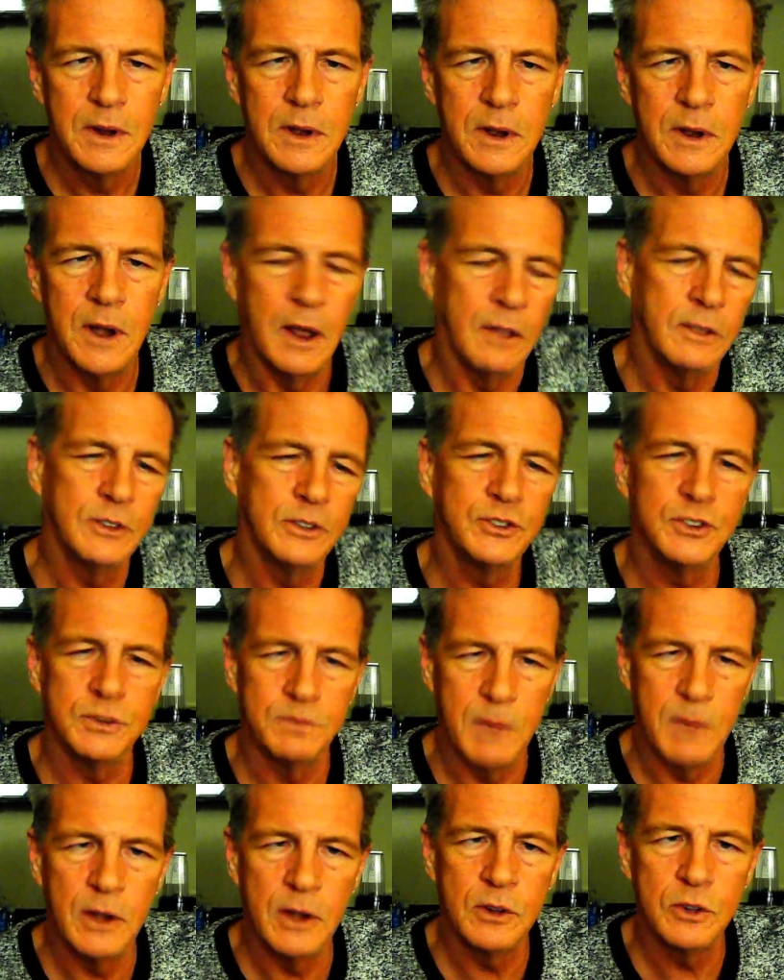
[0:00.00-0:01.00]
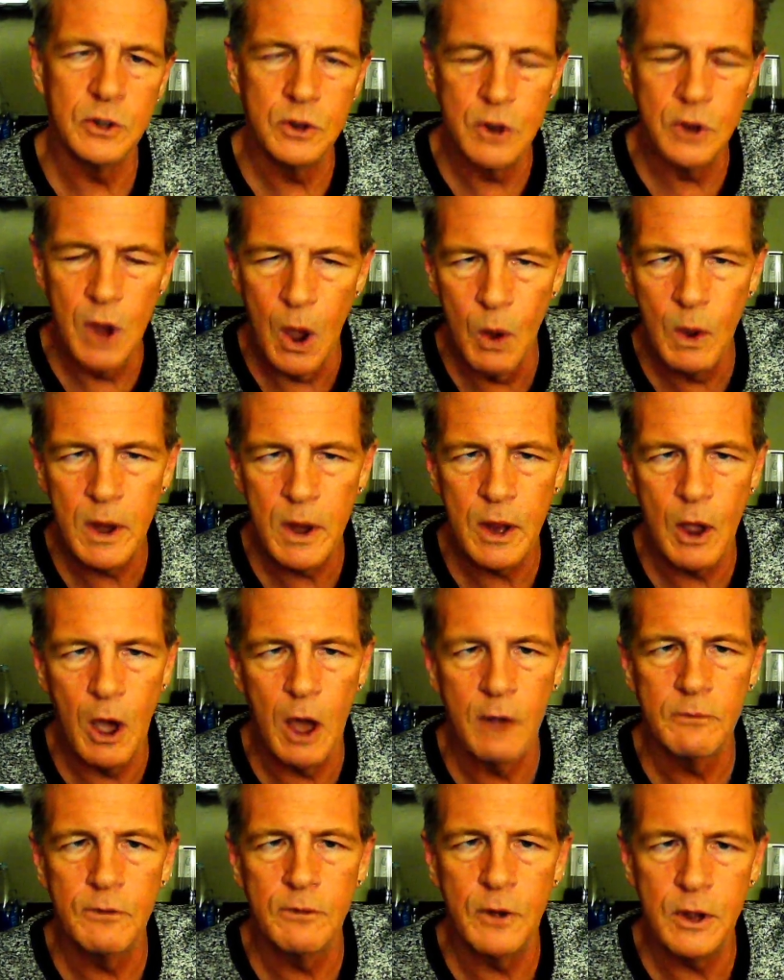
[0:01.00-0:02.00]
Now, this has been going
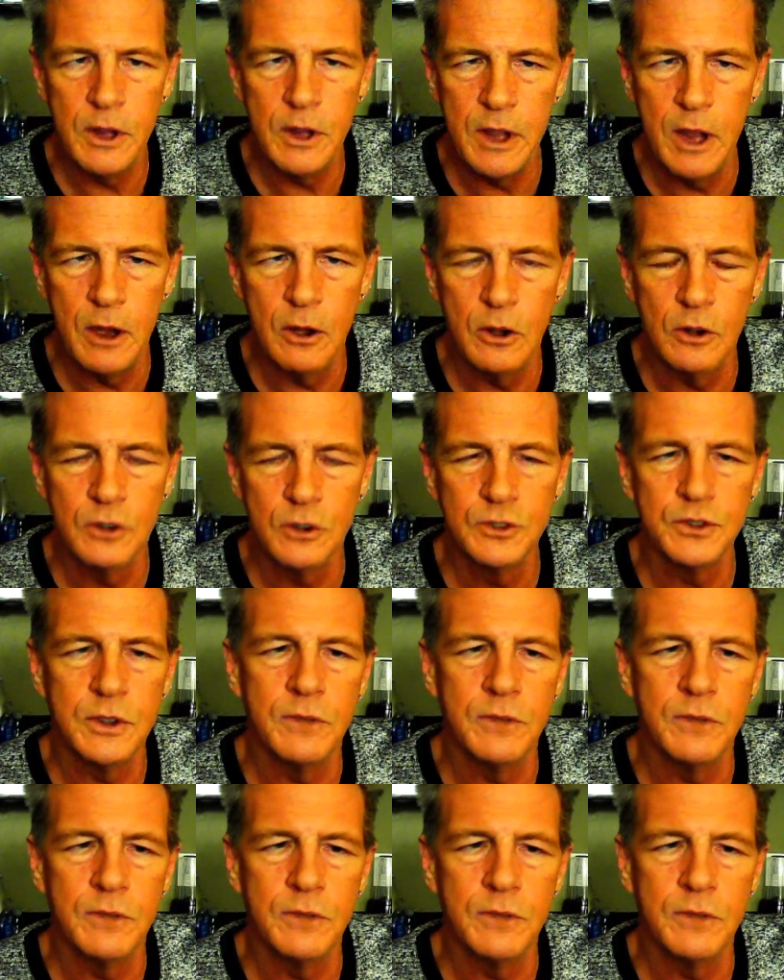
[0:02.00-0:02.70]
on for years.